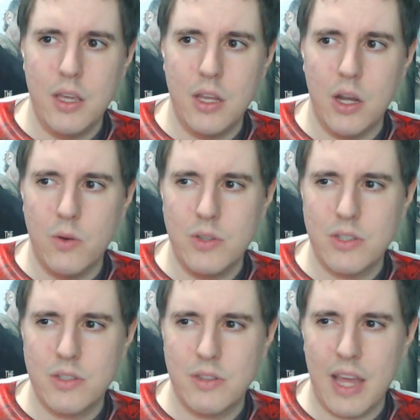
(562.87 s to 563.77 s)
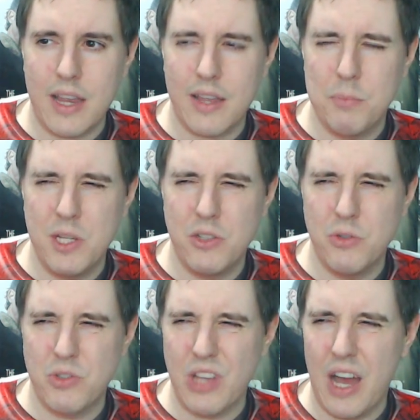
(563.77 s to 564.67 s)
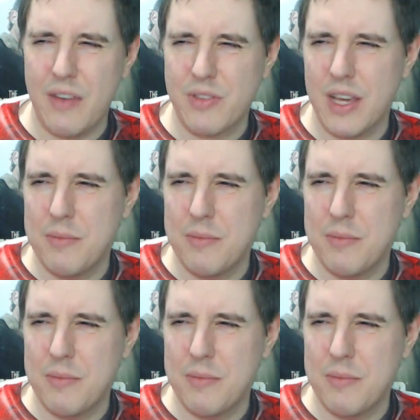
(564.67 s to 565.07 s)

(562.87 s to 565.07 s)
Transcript: you know, just that being too soft.